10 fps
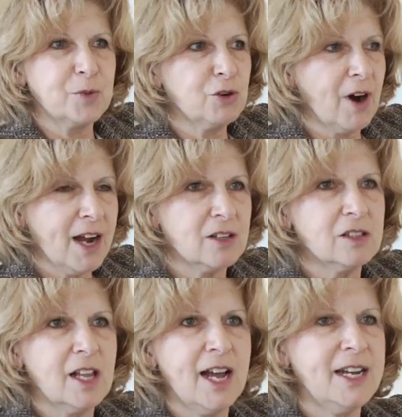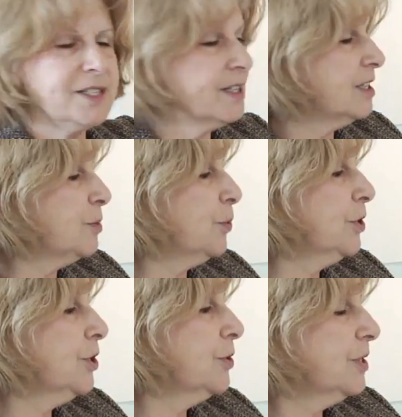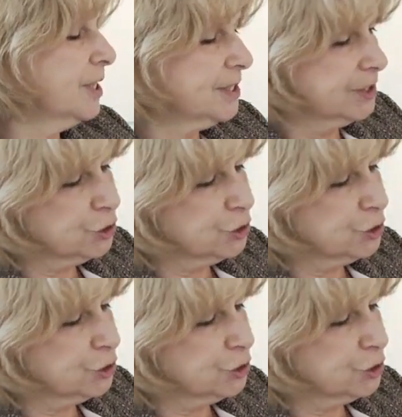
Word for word: Crackle glass is produced, it's a